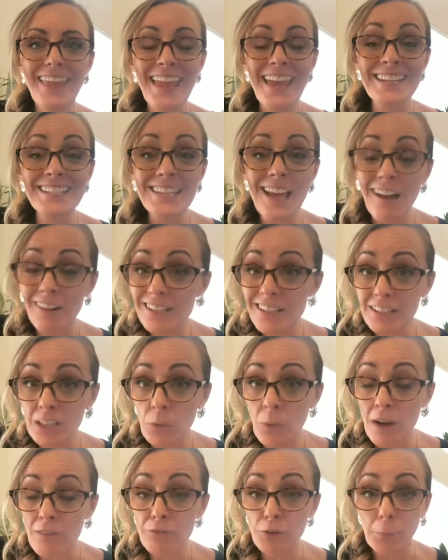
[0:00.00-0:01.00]
And I'll tell you
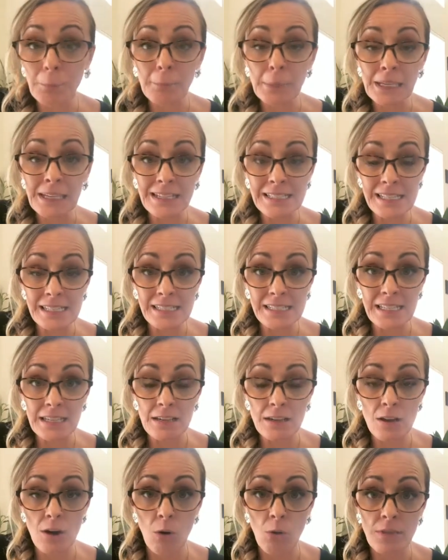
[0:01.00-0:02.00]
what, for me as a
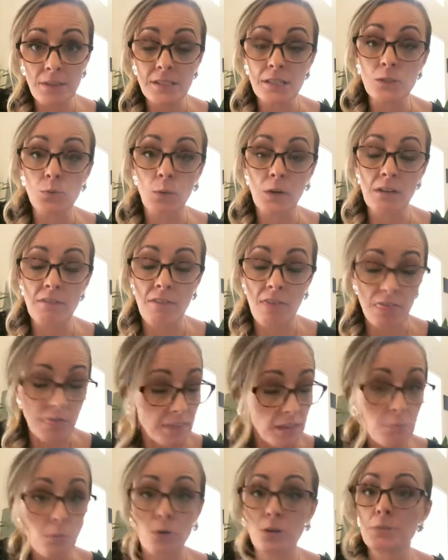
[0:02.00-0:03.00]
CEO, this is one of
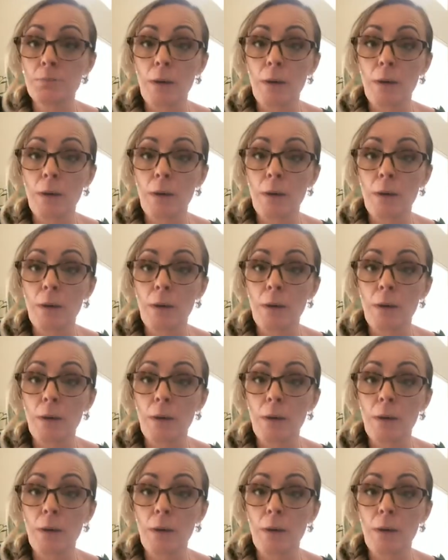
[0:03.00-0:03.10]
the most